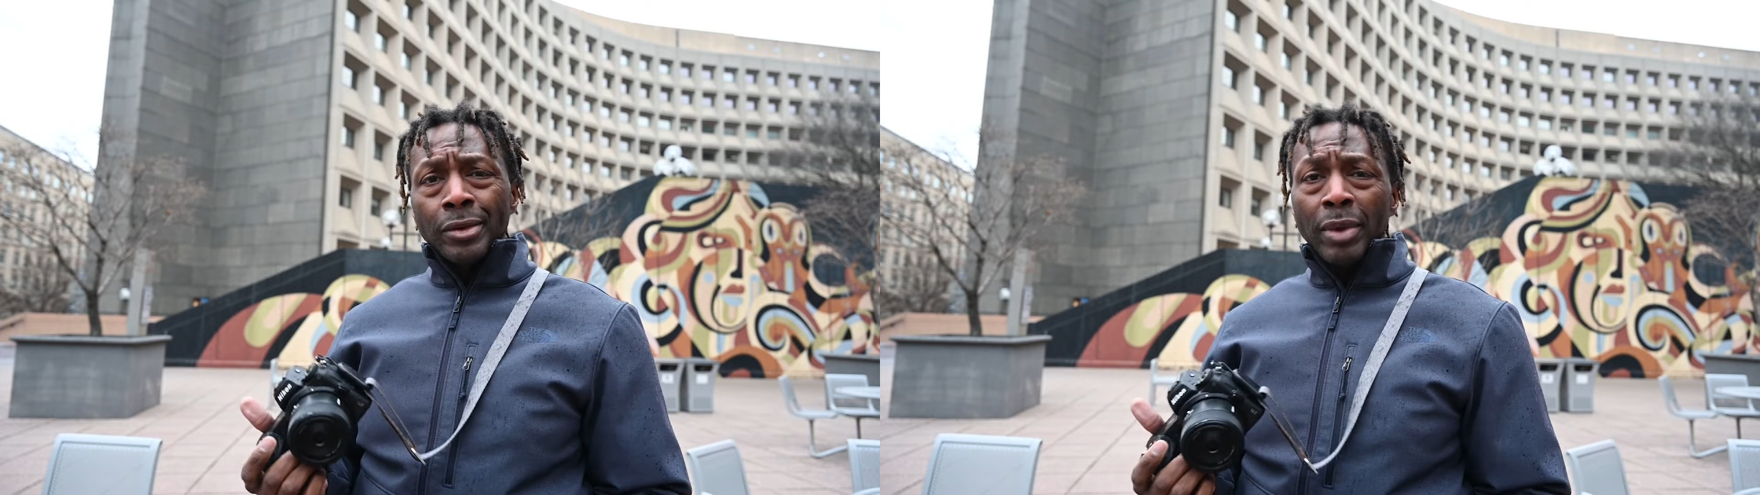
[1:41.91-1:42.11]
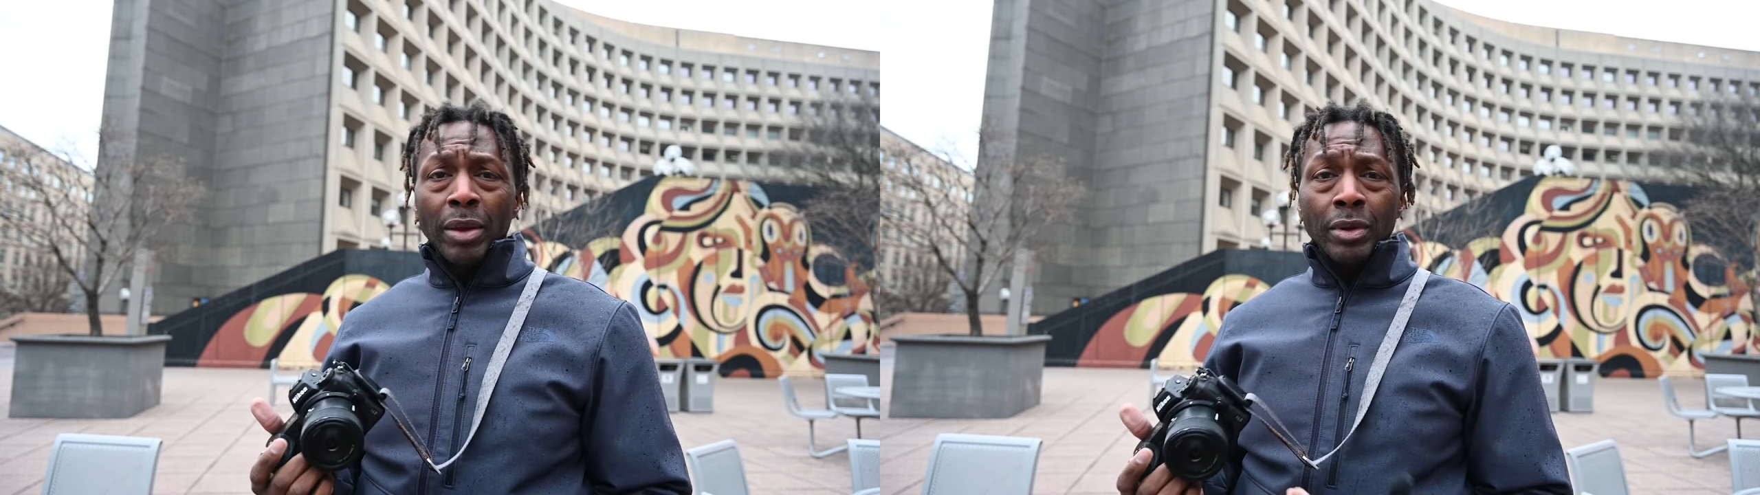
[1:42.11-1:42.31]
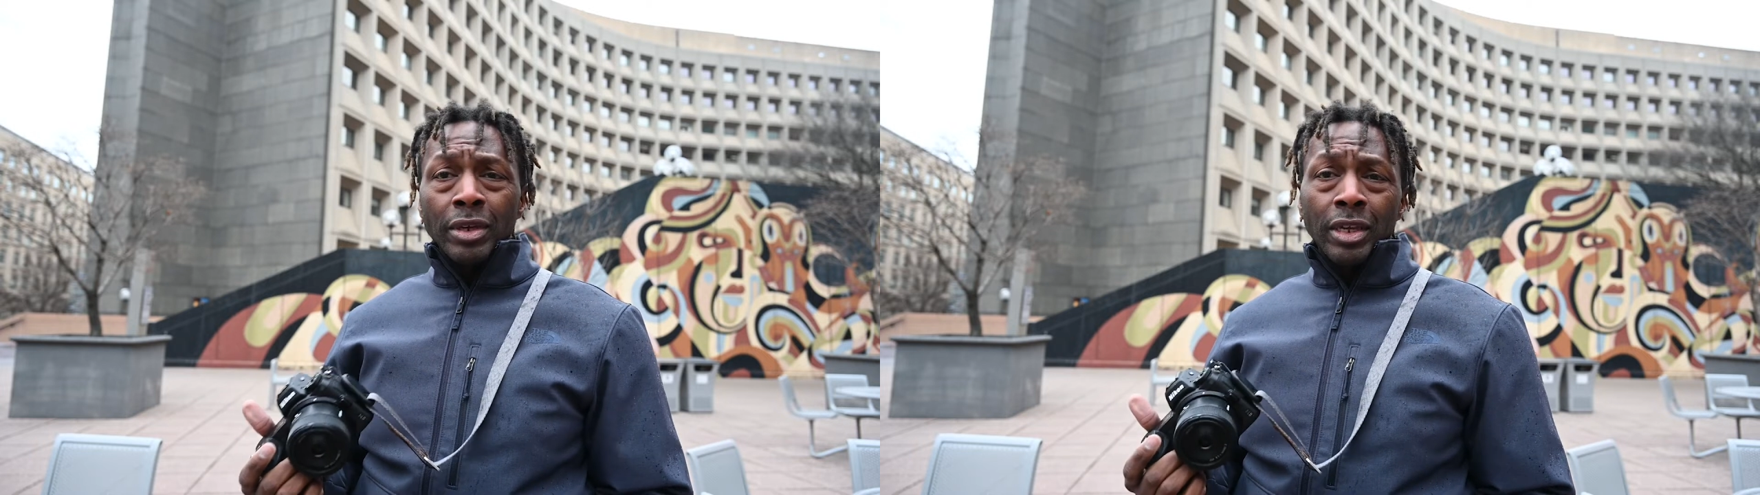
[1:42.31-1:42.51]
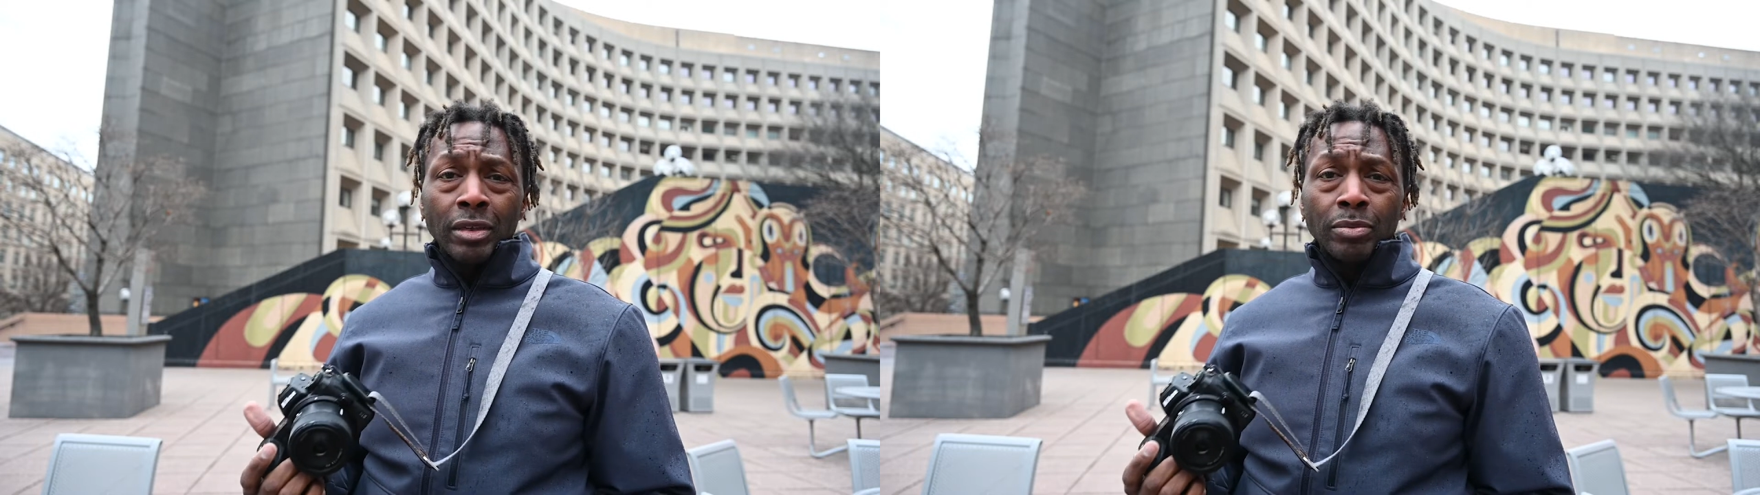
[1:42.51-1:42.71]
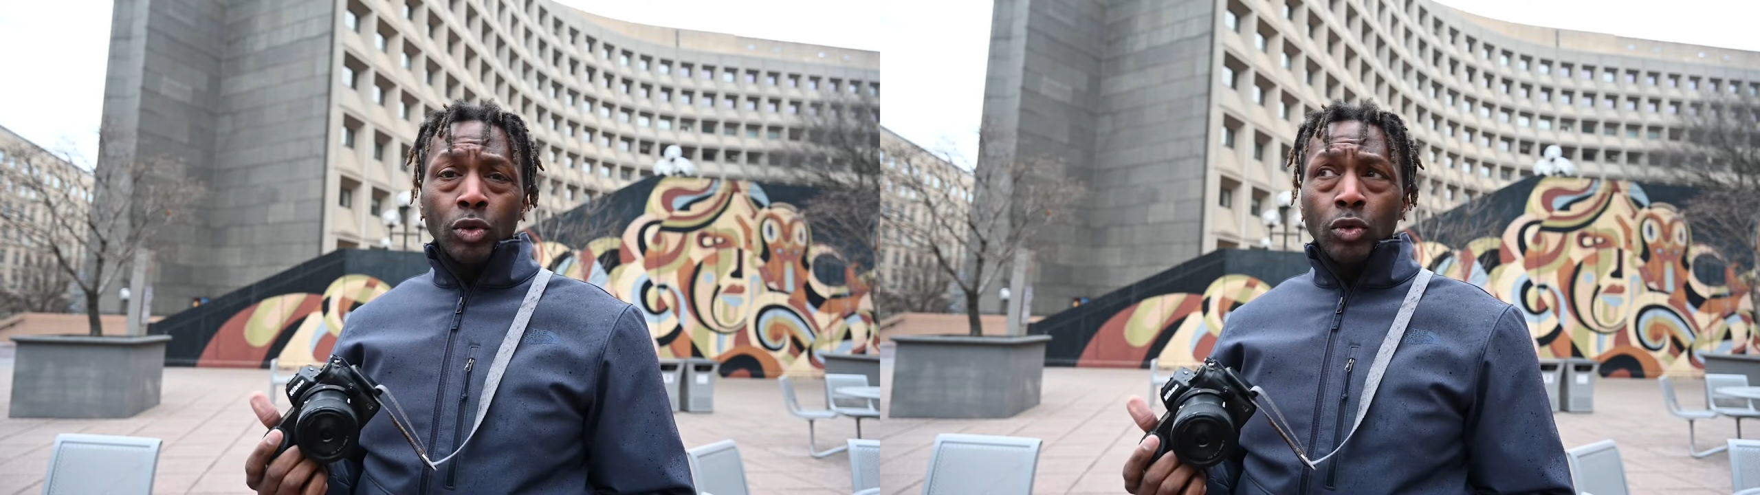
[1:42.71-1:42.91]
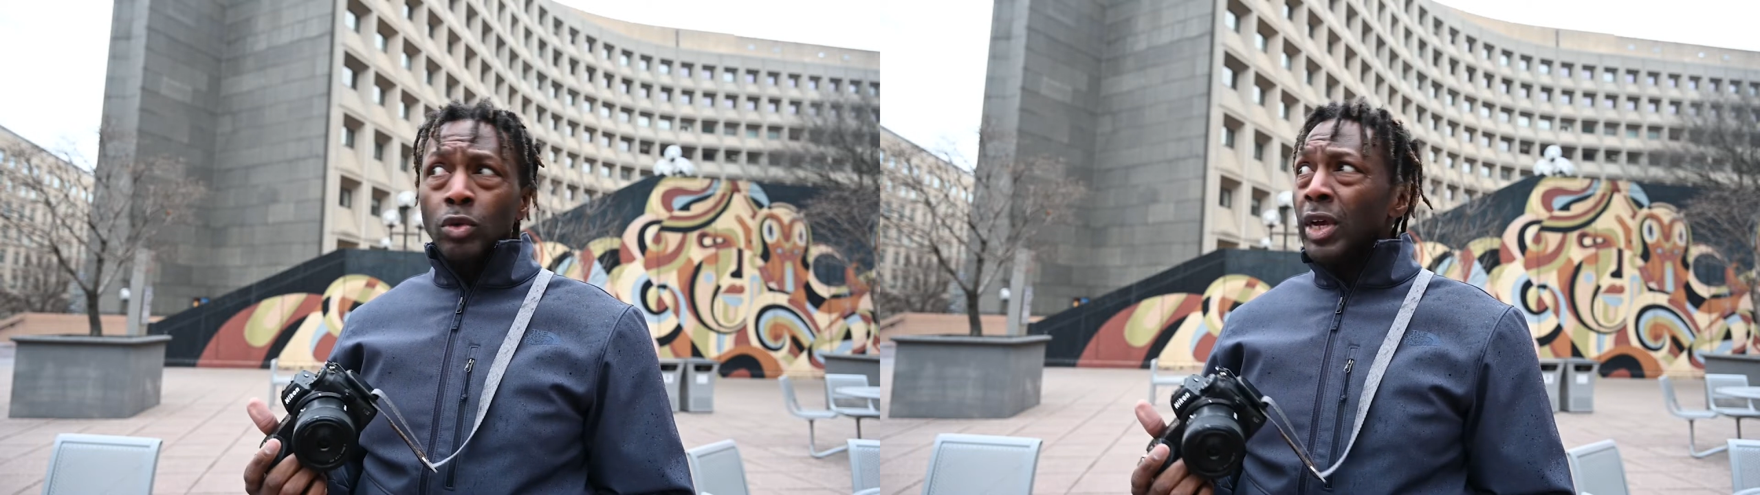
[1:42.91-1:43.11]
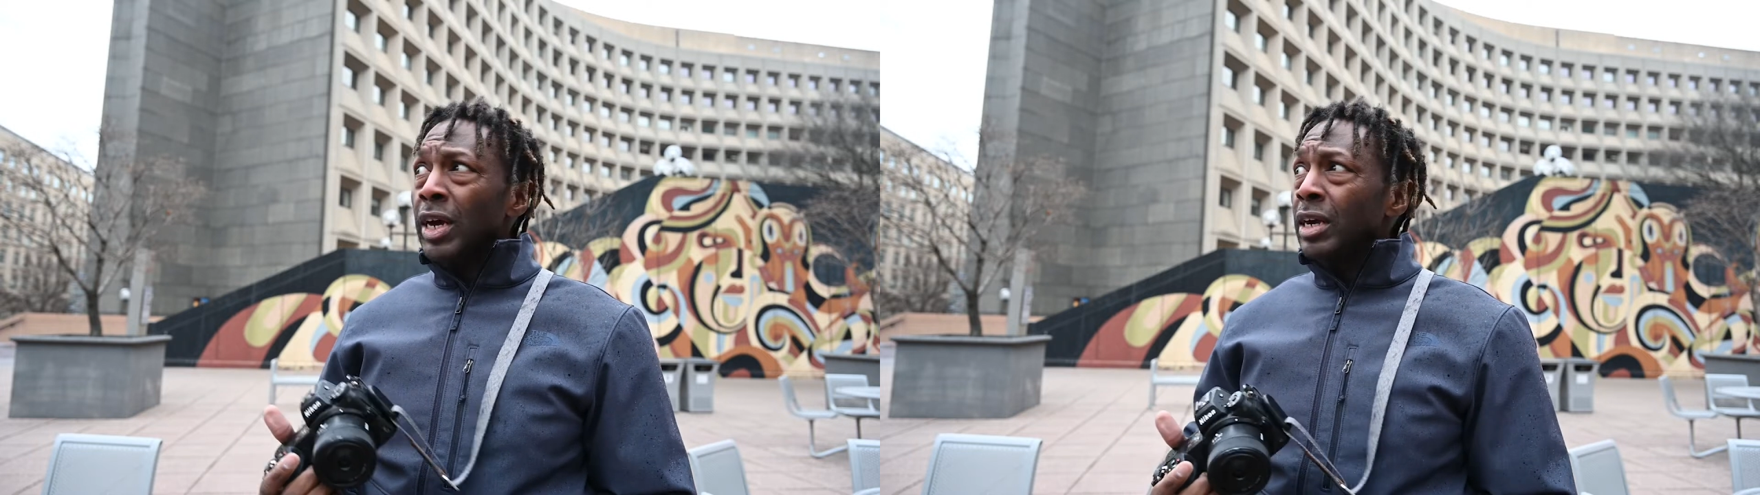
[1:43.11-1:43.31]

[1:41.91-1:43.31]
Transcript: maybe we'll get some mood,